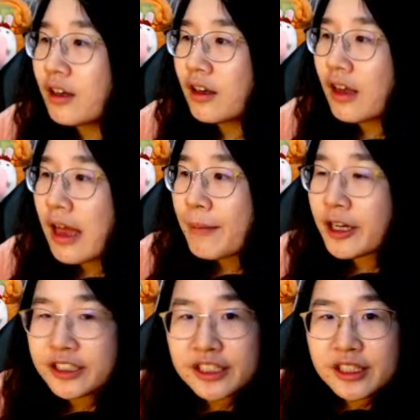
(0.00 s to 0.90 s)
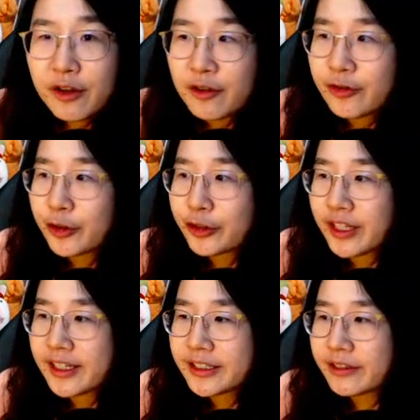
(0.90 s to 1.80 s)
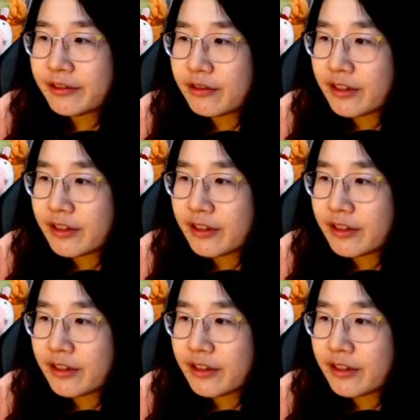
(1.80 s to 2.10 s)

Because just now if you notice, right,